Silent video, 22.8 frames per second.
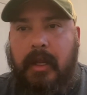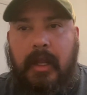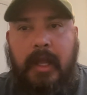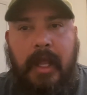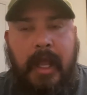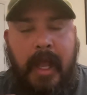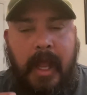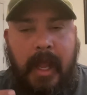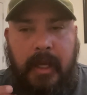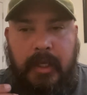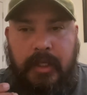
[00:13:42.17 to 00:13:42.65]

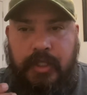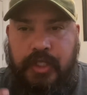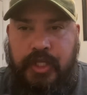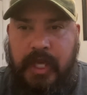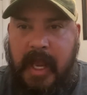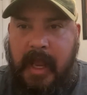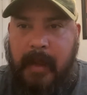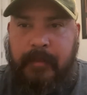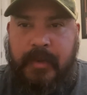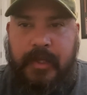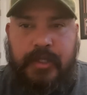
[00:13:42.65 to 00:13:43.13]
and
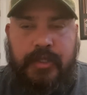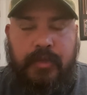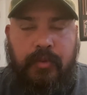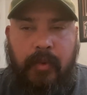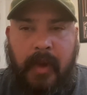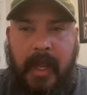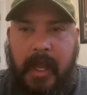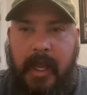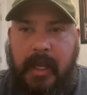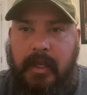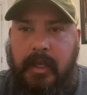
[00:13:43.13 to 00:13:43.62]
jab his
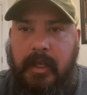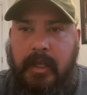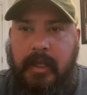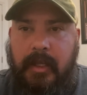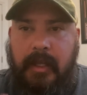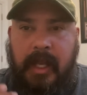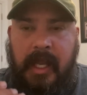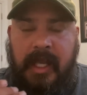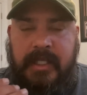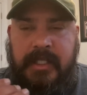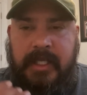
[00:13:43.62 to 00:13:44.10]
way
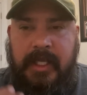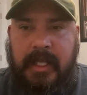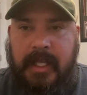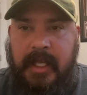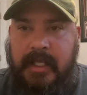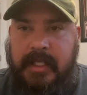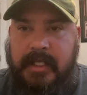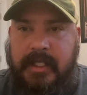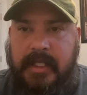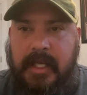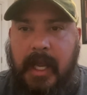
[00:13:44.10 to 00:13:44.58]
into the
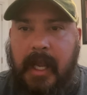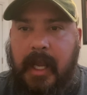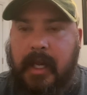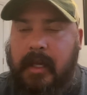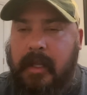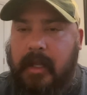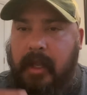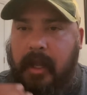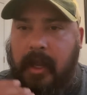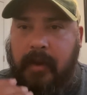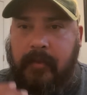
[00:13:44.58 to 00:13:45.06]
inside
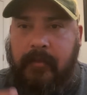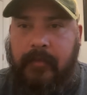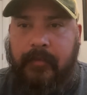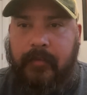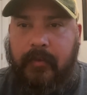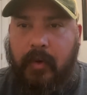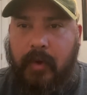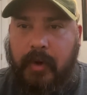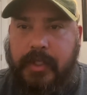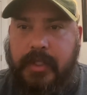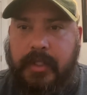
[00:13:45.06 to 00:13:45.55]
and
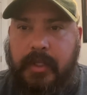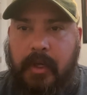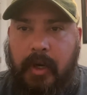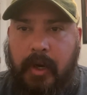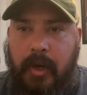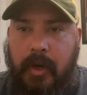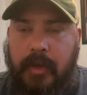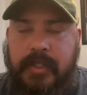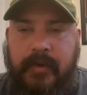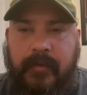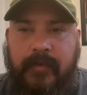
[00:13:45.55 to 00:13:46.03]
force
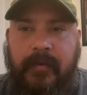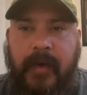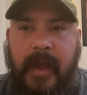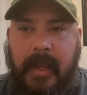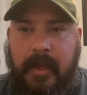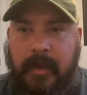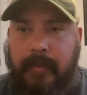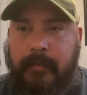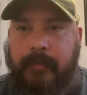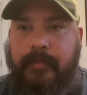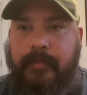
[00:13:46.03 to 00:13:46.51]
Earl to fight him.